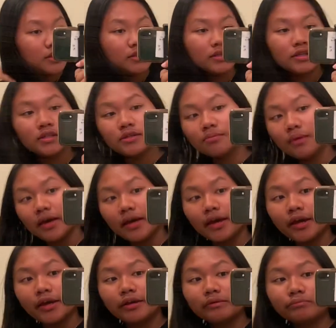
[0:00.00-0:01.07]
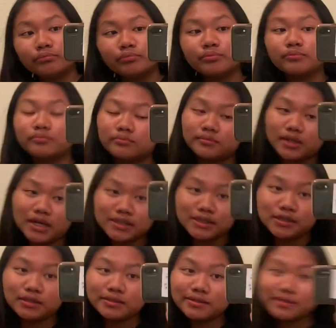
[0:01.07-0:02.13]
this is my hair. I still
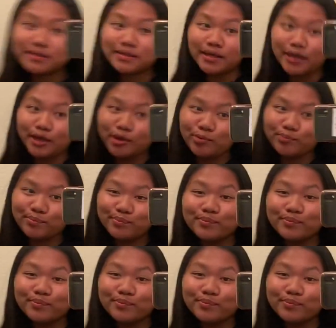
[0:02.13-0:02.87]
look the same,